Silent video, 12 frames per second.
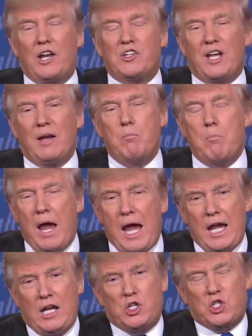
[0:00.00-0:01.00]
That is a
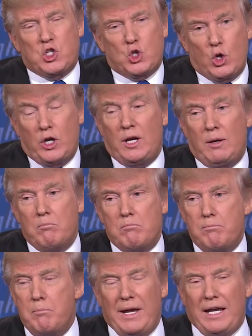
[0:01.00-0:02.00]
mainstream
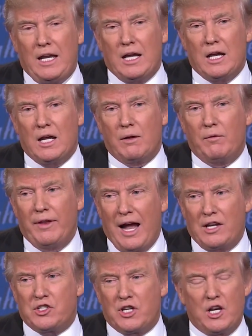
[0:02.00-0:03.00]
media
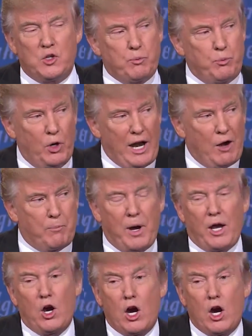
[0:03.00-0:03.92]
nonsense put out by